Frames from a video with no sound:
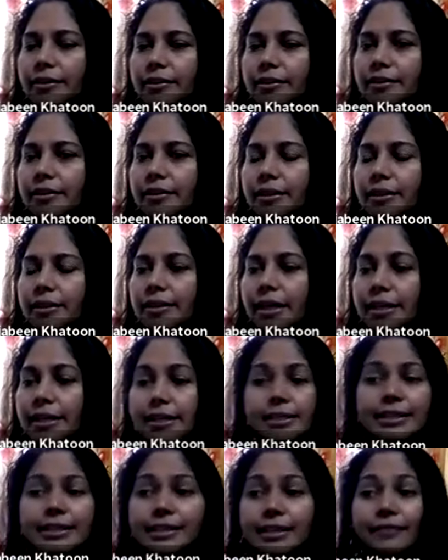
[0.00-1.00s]
uh, in that
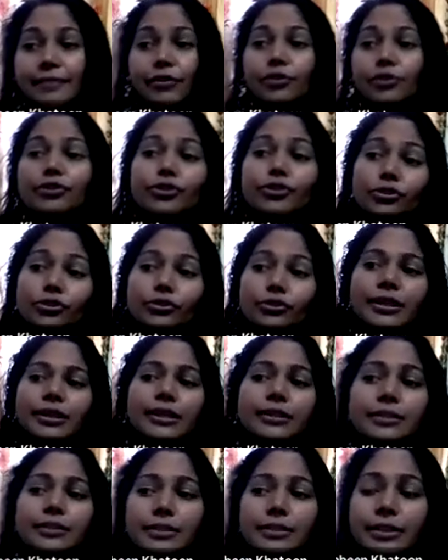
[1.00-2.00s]
case, as I've already told you, that
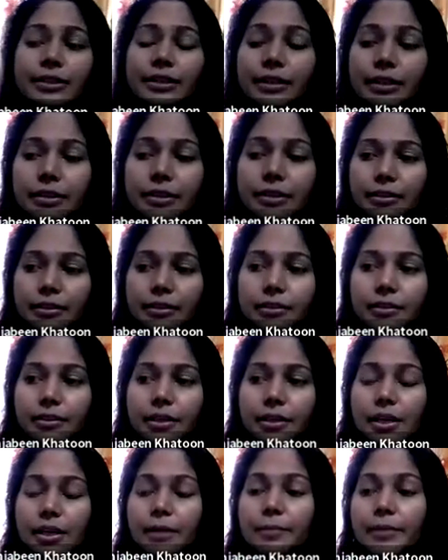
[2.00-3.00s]
is the uh,
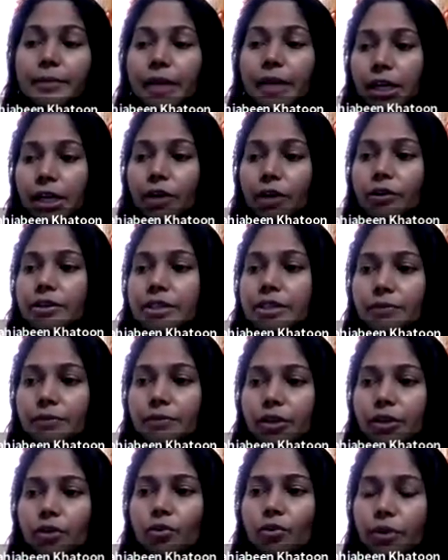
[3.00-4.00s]
priority when
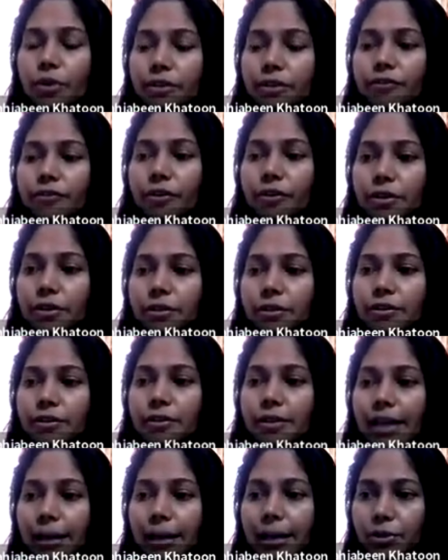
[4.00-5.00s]
you're going for a
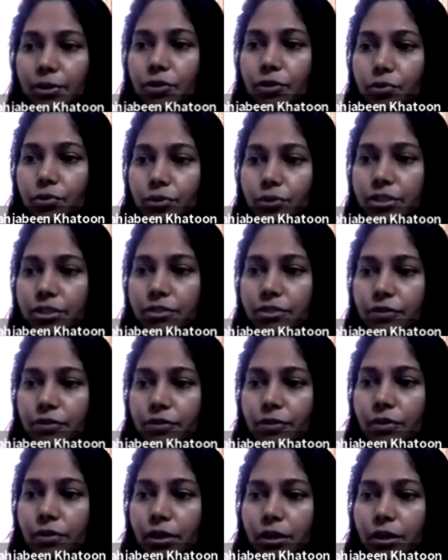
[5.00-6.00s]
cabin crew
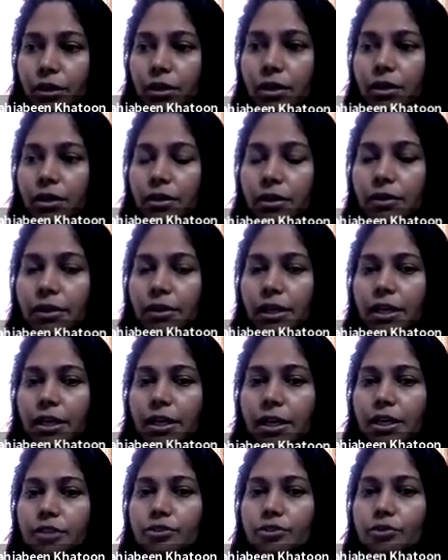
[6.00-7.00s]
interview. Okay.
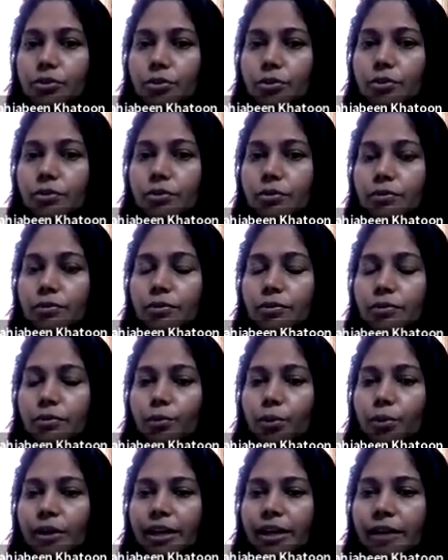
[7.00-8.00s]
So,
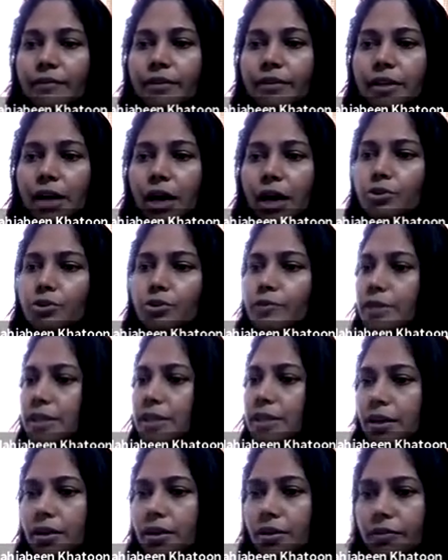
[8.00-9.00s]
what are we, how do we
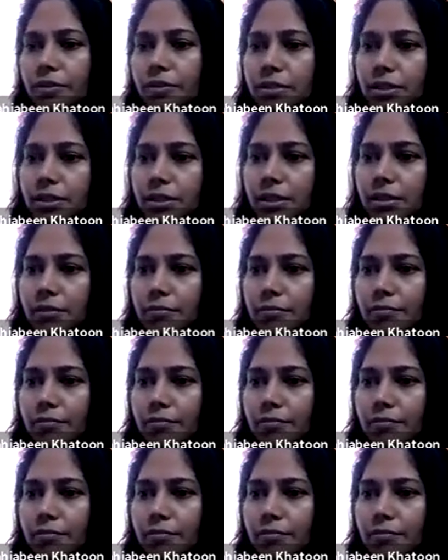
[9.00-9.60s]
take care of the skin?